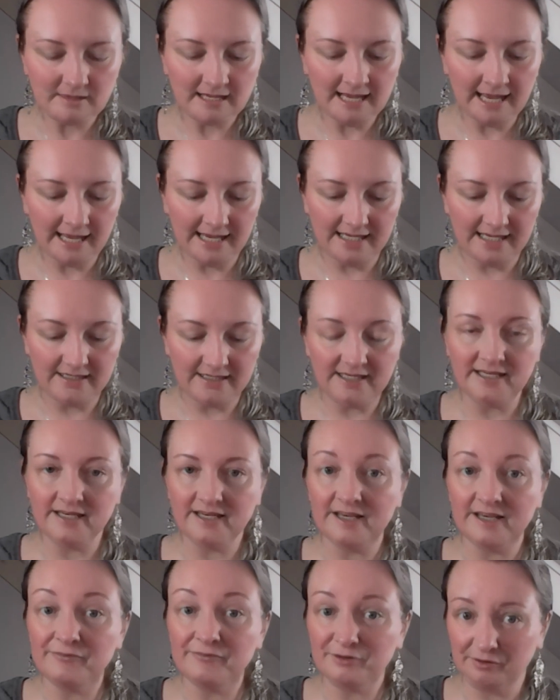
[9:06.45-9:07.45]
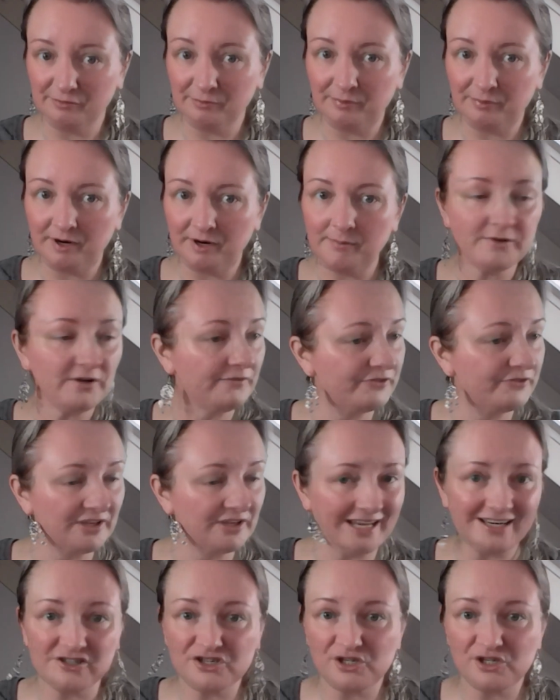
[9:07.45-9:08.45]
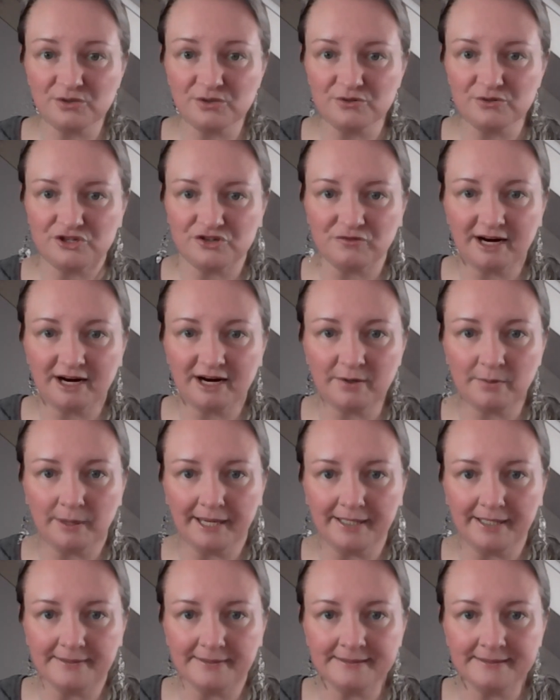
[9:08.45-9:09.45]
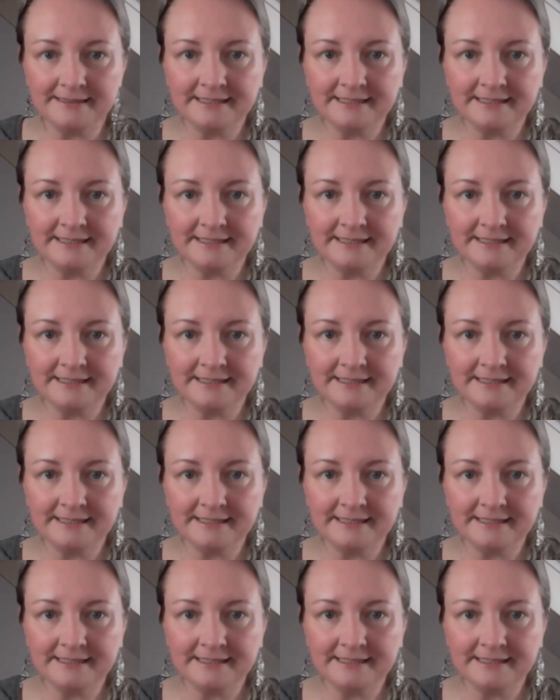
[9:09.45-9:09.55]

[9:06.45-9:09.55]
And if you have a problem, you have to get a solution right away.